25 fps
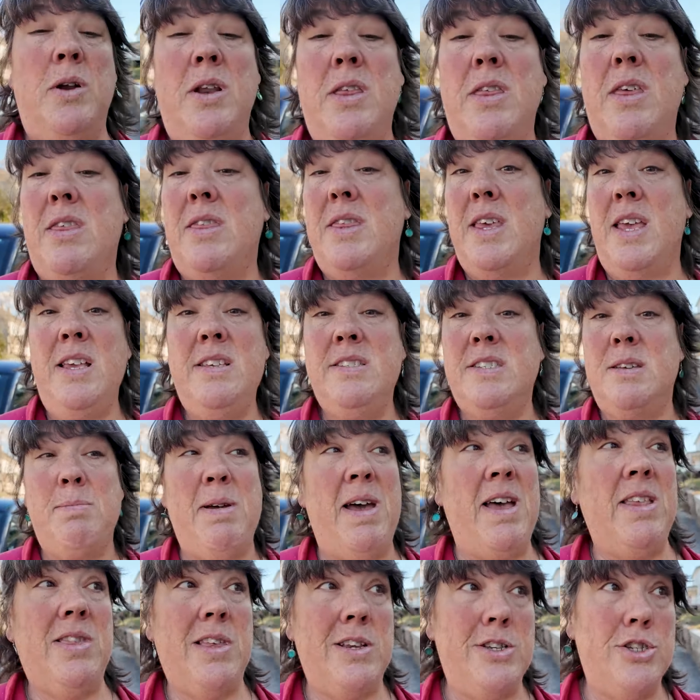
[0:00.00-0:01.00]
one of the things
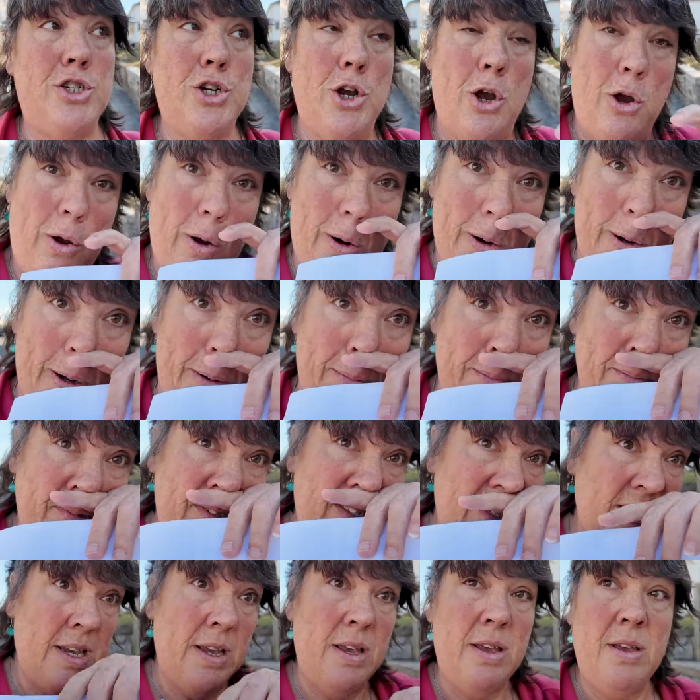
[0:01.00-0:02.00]
about the
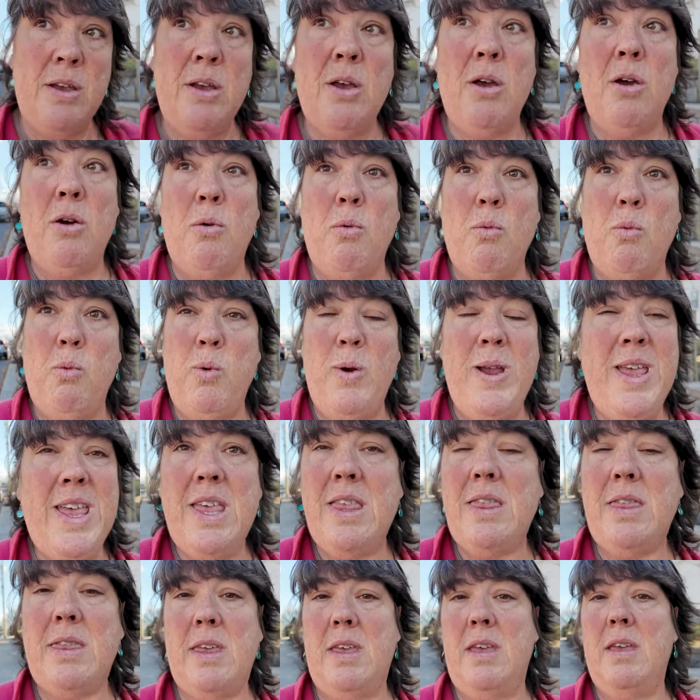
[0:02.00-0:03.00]
charms
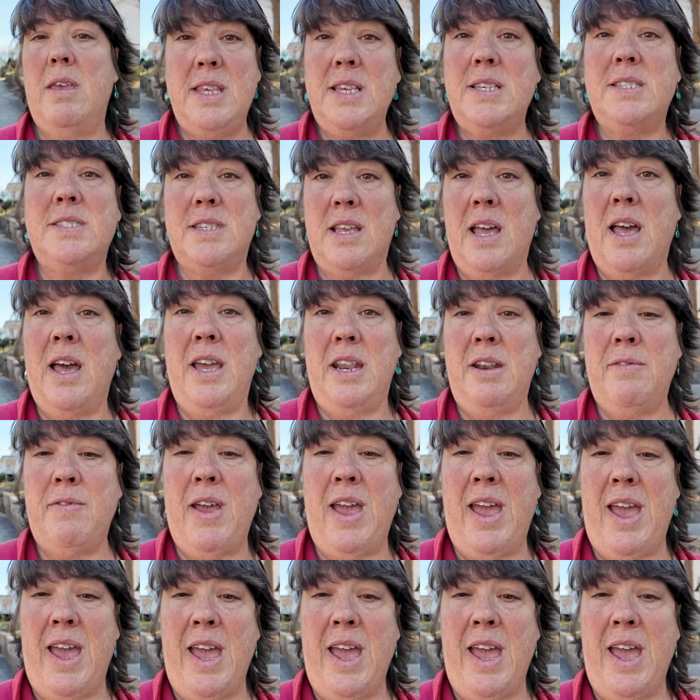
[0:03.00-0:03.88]
with this kind of a